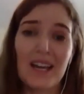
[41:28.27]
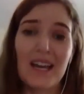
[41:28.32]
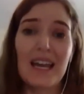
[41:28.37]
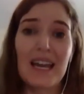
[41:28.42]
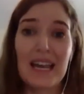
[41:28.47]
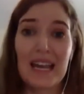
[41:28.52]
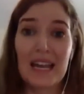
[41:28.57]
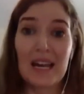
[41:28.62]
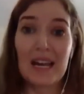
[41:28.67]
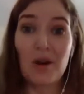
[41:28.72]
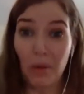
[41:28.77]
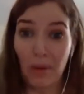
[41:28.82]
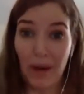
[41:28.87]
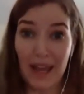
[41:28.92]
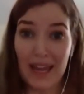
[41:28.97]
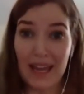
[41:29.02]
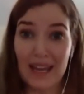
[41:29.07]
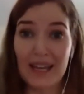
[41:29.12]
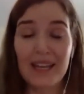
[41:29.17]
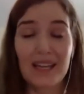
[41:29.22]
in a
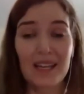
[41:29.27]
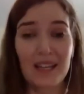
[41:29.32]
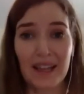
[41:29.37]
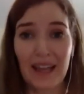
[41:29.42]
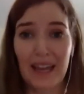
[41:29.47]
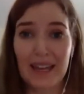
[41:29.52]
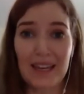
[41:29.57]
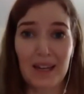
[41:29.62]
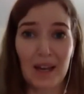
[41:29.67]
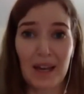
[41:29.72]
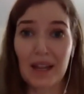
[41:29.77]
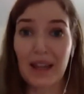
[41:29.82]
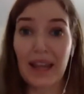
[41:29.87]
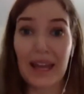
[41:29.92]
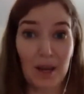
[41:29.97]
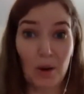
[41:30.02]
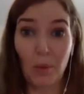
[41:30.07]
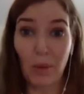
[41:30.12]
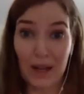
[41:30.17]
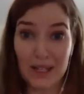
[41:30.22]
way like it
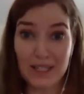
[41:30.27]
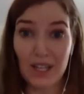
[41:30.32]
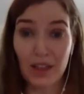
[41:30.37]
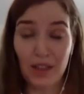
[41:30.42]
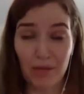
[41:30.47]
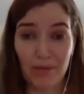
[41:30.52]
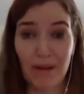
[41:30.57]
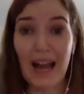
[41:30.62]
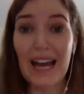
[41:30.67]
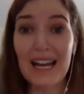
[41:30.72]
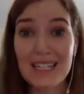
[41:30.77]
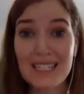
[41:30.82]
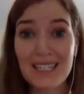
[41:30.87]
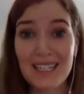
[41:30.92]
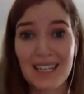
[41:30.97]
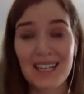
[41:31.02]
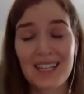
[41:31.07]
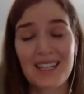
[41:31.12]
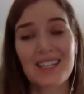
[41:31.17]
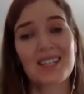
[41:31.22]
like it was a threat.
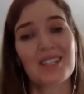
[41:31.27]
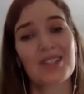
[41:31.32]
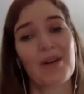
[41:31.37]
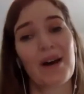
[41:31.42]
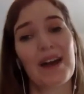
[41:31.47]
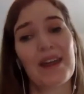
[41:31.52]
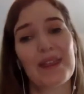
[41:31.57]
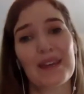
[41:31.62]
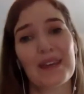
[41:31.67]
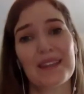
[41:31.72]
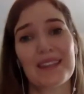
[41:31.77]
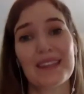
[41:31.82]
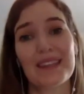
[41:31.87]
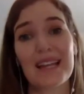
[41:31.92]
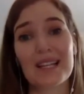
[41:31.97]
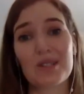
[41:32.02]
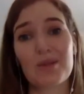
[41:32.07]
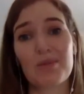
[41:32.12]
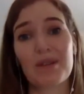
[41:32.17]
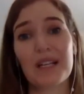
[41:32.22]
So I think that
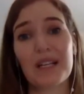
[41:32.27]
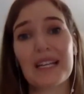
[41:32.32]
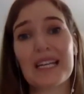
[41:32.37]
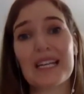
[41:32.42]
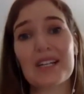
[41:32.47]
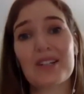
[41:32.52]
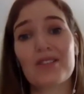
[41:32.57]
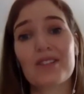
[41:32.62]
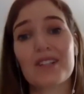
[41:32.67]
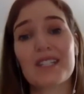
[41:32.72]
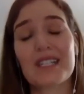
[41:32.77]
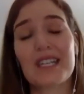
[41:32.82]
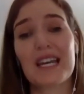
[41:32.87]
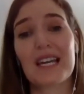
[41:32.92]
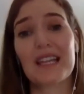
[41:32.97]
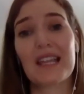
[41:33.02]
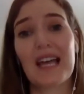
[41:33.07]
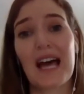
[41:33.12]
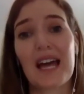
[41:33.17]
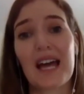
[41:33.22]
that's really interesting
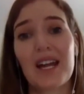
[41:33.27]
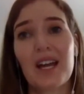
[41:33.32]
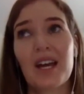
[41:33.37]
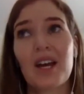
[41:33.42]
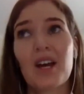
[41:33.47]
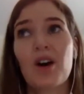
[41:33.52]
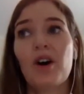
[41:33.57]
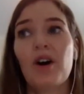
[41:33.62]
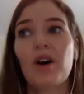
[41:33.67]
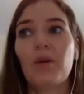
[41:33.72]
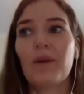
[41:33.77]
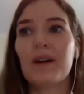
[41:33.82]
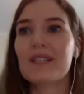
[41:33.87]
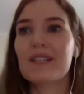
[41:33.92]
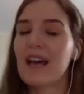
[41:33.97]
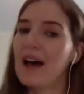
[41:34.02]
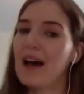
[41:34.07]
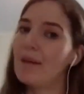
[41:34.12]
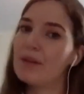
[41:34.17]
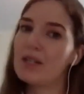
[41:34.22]
that what's
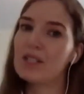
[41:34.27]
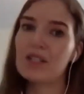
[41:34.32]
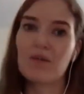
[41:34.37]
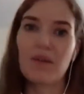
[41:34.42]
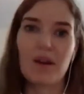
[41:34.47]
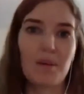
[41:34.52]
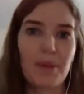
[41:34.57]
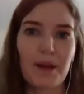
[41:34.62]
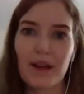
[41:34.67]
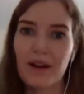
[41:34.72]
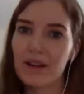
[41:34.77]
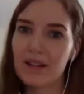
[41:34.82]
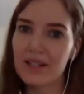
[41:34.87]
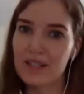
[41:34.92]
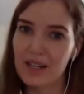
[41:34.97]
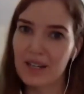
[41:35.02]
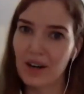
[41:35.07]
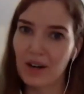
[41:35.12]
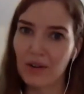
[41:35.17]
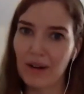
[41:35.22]
happened to our parents
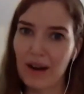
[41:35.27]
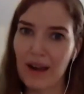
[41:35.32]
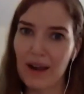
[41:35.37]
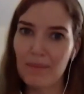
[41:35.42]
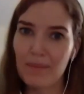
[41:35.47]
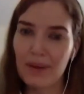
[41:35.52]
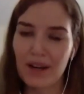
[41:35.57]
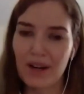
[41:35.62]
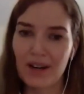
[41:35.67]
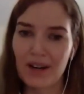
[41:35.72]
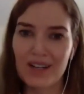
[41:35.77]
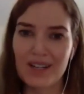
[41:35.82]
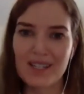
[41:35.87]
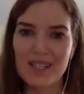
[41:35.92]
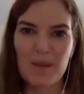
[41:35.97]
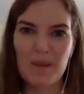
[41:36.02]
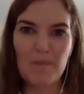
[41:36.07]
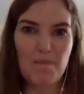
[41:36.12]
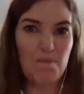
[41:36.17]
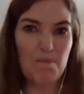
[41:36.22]
and our
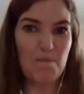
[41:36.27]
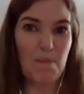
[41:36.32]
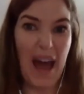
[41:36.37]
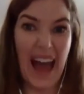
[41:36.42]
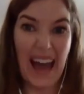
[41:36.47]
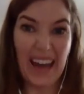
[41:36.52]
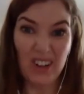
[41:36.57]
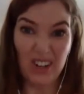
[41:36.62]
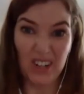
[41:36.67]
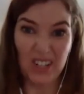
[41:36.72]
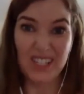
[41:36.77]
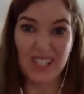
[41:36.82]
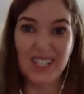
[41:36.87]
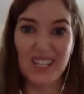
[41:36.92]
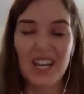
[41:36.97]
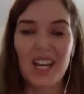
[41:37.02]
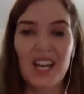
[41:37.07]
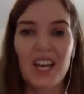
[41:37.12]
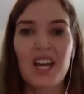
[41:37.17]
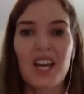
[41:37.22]
grandparents matters.
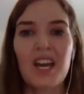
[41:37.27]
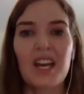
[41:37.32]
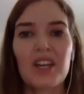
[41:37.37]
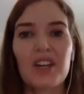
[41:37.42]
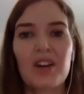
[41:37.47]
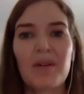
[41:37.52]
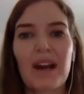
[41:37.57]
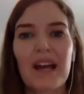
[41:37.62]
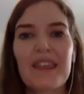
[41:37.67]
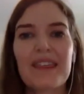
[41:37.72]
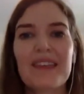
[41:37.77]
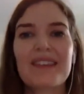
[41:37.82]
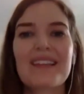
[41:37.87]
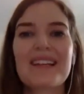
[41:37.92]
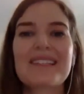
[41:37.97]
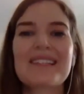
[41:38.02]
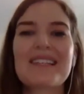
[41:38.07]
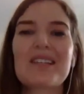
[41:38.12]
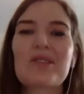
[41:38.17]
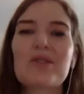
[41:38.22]
You know, and I think
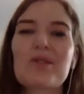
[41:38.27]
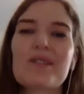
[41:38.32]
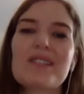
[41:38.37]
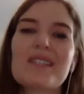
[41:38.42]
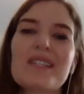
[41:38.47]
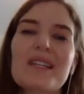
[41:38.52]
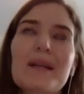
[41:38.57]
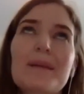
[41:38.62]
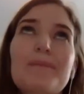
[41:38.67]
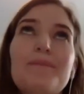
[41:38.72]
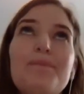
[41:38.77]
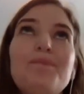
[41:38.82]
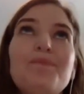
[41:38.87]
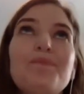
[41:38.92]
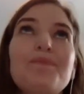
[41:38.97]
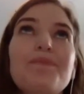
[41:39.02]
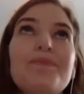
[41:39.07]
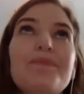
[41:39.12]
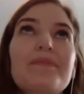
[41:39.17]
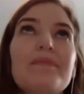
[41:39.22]
that's interesting
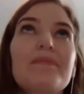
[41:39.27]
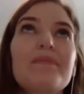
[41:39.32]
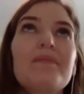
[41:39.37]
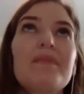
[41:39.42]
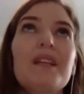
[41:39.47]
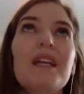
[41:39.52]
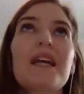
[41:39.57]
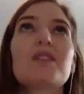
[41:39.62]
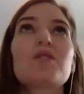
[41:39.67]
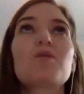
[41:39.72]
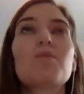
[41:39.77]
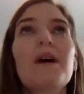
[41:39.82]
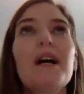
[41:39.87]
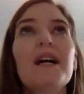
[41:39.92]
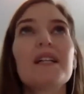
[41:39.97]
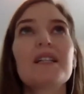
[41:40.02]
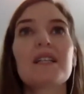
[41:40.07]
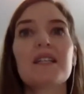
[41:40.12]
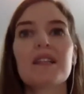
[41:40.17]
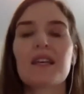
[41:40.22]
as
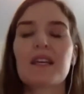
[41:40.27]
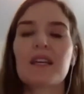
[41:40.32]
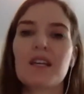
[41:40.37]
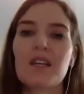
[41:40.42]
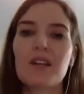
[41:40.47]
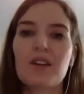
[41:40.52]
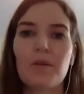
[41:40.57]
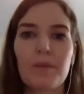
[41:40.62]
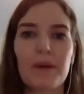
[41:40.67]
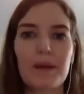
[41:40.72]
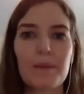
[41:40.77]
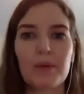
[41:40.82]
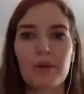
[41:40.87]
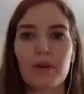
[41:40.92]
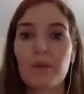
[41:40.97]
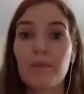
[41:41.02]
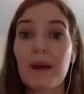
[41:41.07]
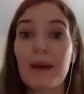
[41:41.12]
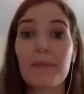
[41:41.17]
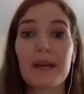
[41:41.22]
well to think, you know, people who
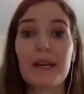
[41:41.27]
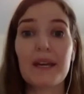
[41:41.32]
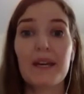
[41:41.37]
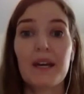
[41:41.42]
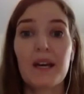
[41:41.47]
maybe